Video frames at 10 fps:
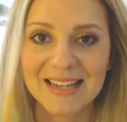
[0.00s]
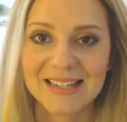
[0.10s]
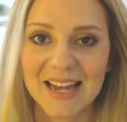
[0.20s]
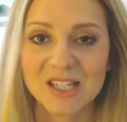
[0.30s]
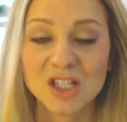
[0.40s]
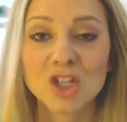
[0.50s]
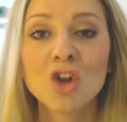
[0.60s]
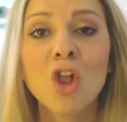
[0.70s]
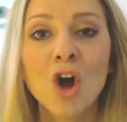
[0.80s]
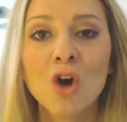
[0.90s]
and then
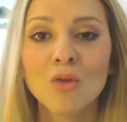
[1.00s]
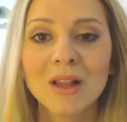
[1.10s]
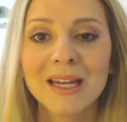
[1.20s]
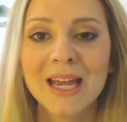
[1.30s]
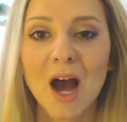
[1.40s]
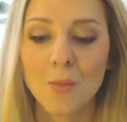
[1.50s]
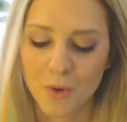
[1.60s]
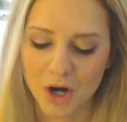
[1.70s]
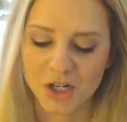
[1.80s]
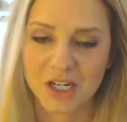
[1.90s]
slowly
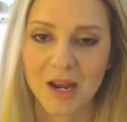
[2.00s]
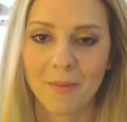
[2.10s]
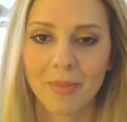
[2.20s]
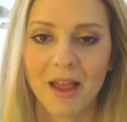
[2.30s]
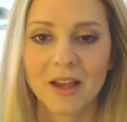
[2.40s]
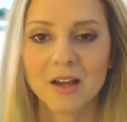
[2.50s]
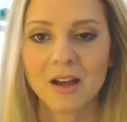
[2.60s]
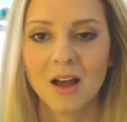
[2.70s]
brush them like